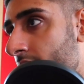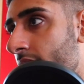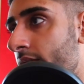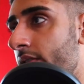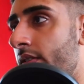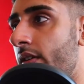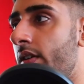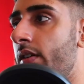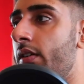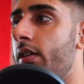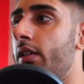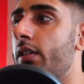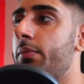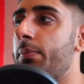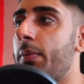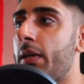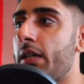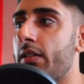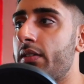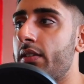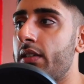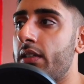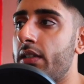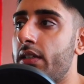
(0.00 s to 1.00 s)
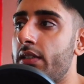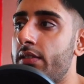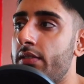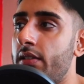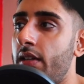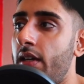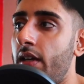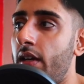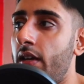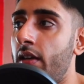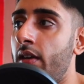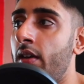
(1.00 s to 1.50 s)
So it's basically
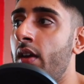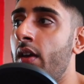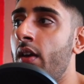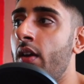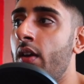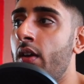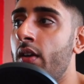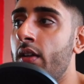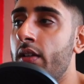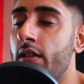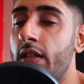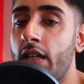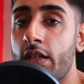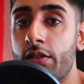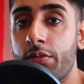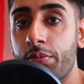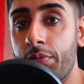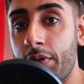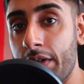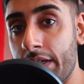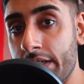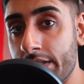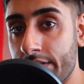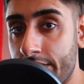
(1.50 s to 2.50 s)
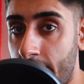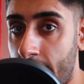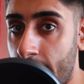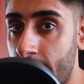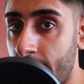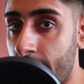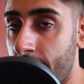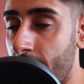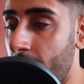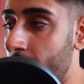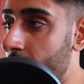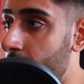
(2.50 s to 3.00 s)
saying, let's reassign
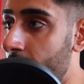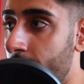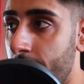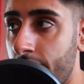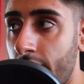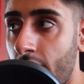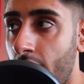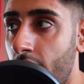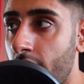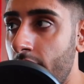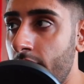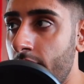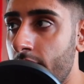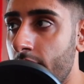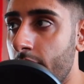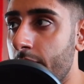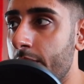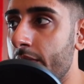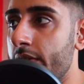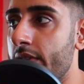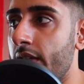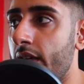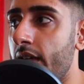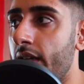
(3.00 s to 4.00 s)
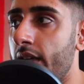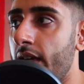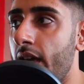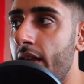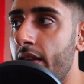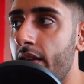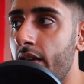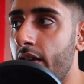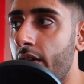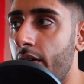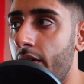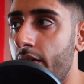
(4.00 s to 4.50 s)
the value of count and we say get
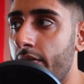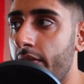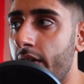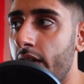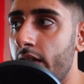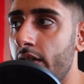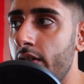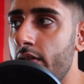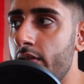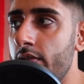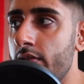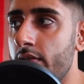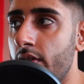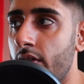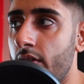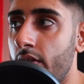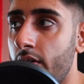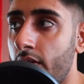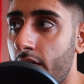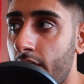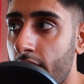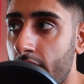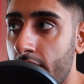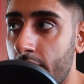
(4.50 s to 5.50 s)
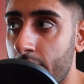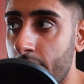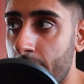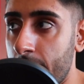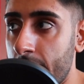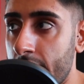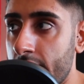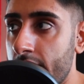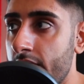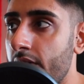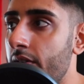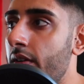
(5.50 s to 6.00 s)
the current value. So currently it would
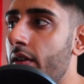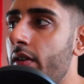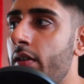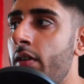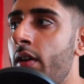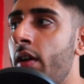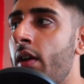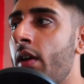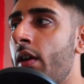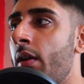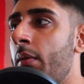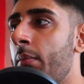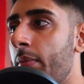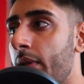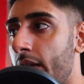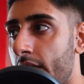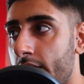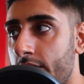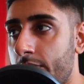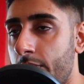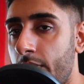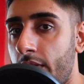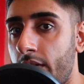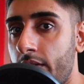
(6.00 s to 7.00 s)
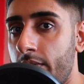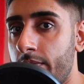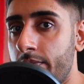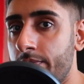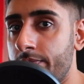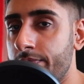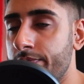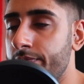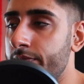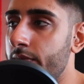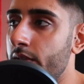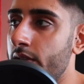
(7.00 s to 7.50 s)
be zero plus one.
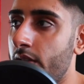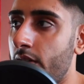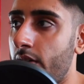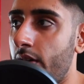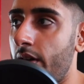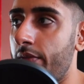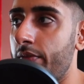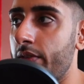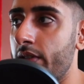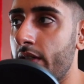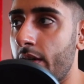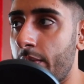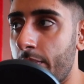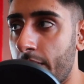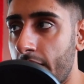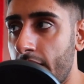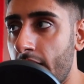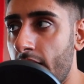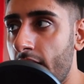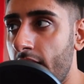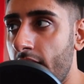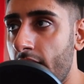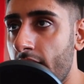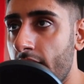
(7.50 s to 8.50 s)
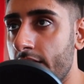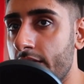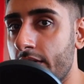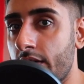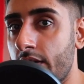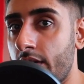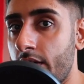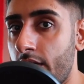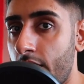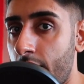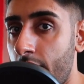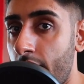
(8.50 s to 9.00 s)
So every time we click it, it's
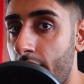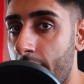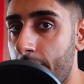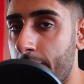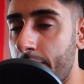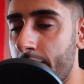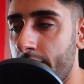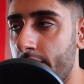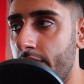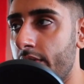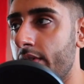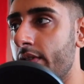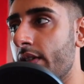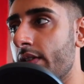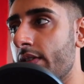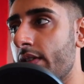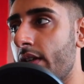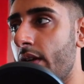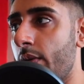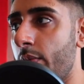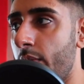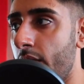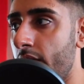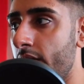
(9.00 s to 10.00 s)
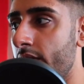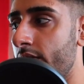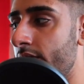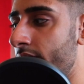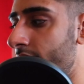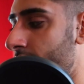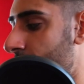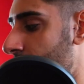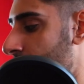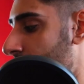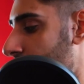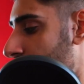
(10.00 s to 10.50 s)
going to go up. So it's going to say one,
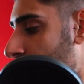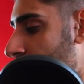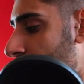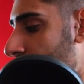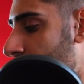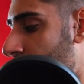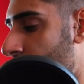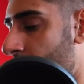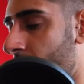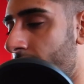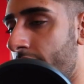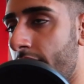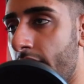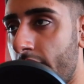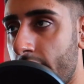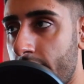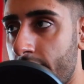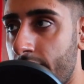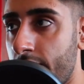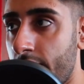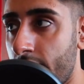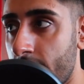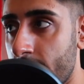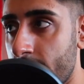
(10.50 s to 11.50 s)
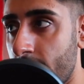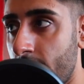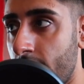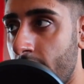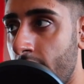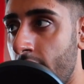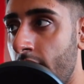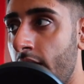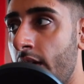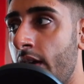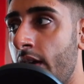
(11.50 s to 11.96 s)
two, three, four, vice versa.